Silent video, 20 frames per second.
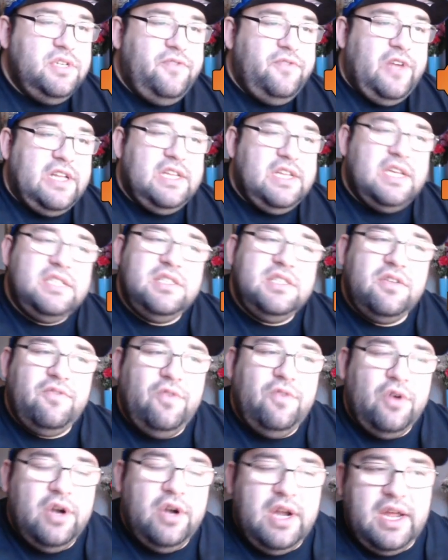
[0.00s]
Fantastic
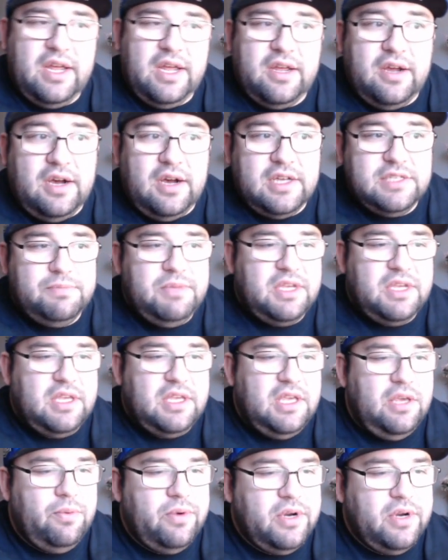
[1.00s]
Four, and Cosmic
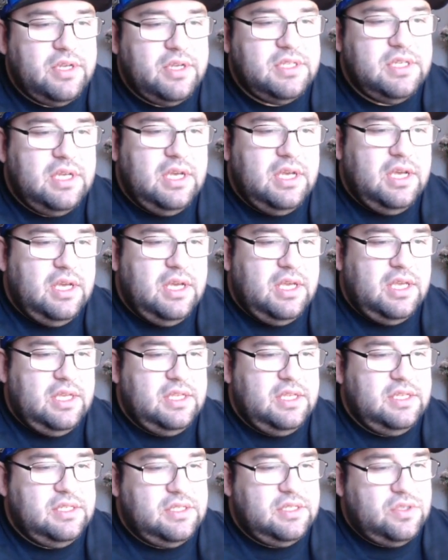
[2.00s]
Keywords.
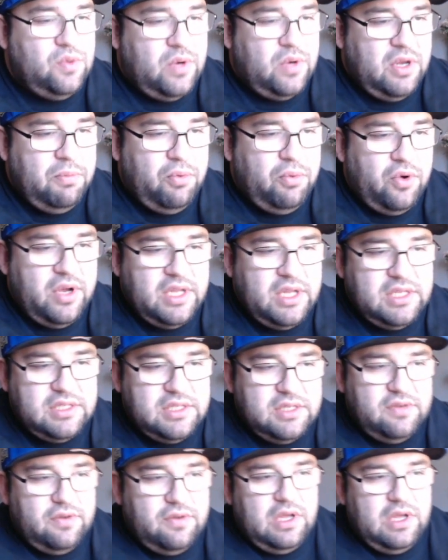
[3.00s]
He's 20
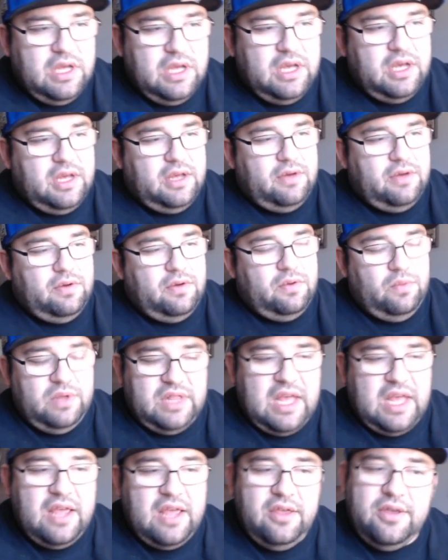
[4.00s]
points. With
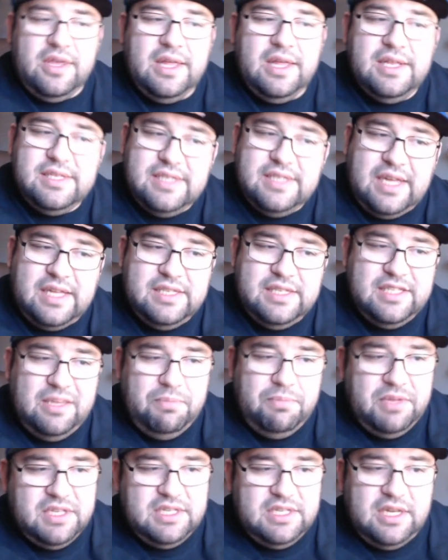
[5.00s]
that, you get
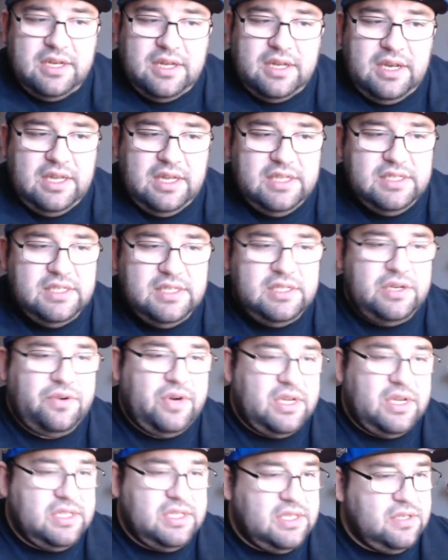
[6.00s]
Sidestep and Telekinesis
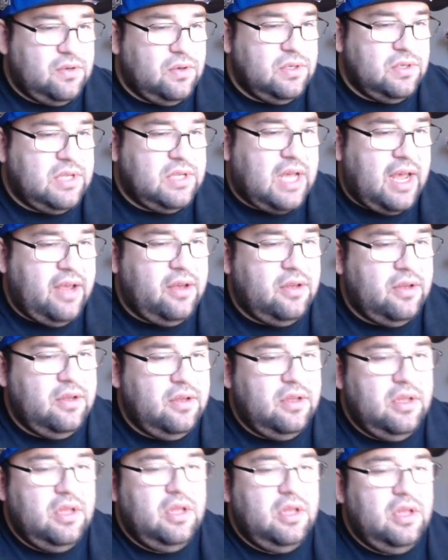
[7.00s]
across his whole dial.
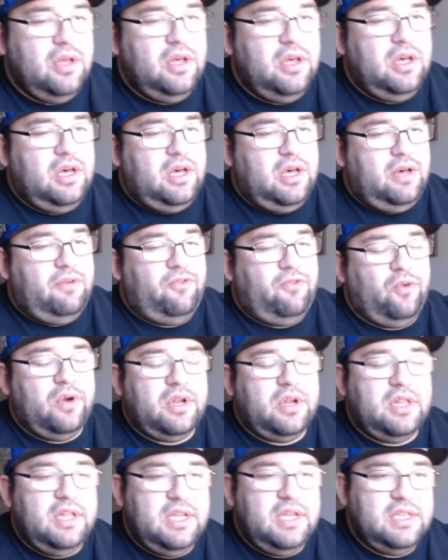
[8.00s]
4
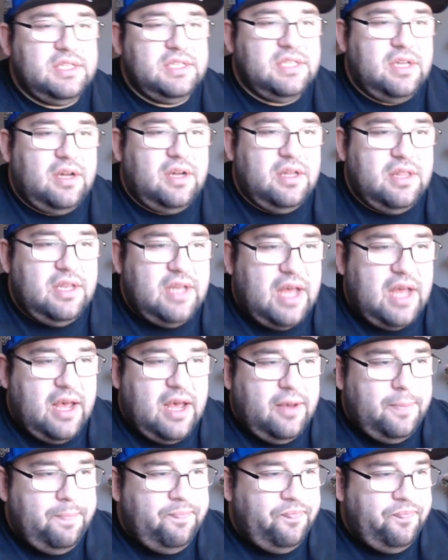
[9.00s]
clicks on the
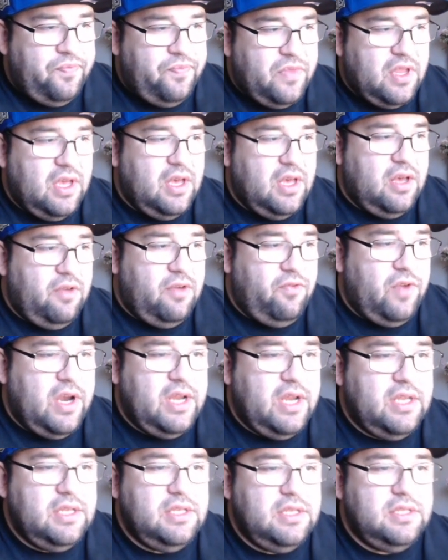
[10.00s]
dial.
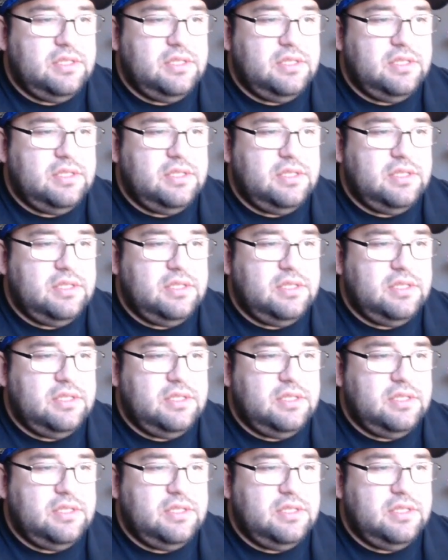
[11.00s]
Very